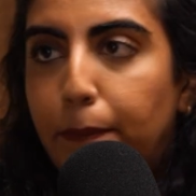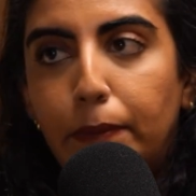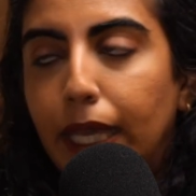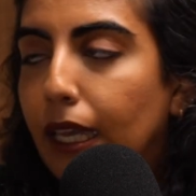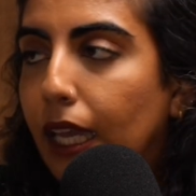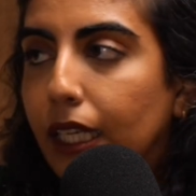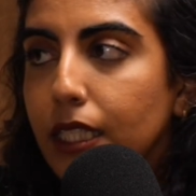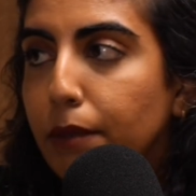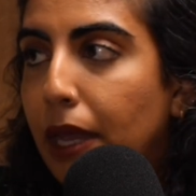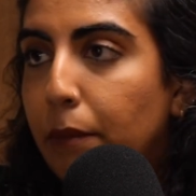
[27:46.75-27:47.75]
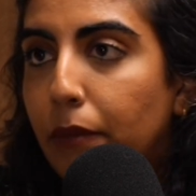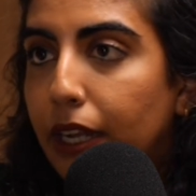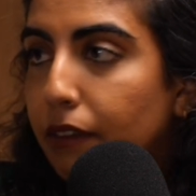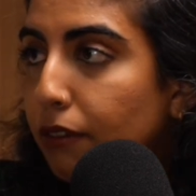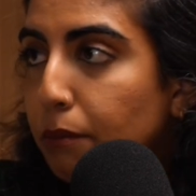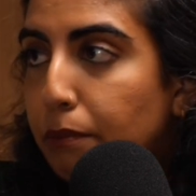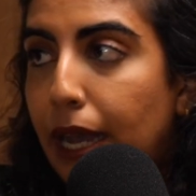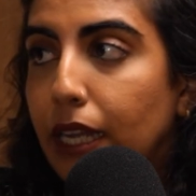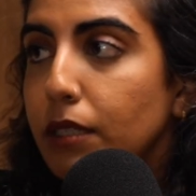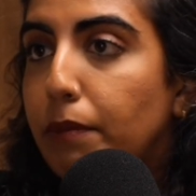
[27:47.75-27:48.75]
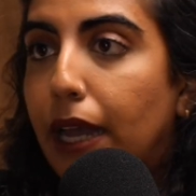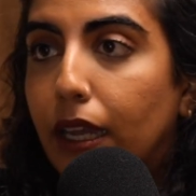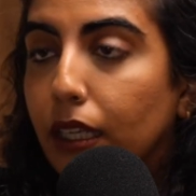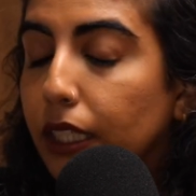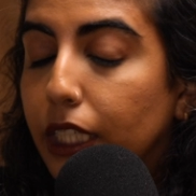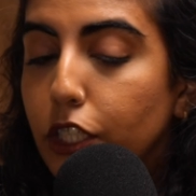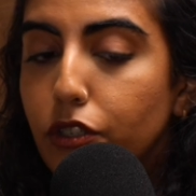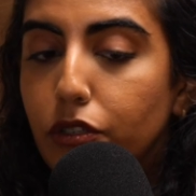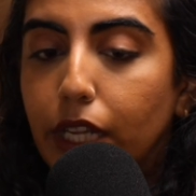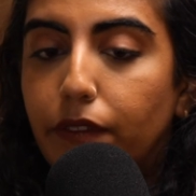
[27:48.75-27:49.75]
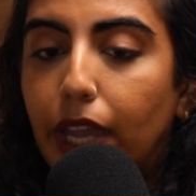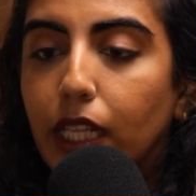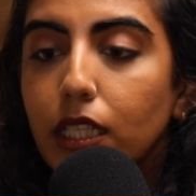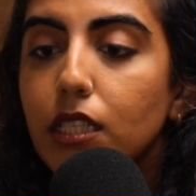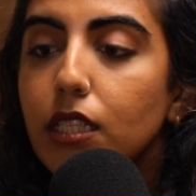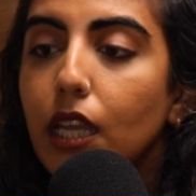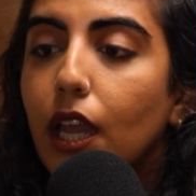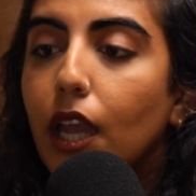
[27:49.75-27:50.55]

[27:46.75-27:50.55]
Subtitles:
big hazy memory from back-to-back industry events.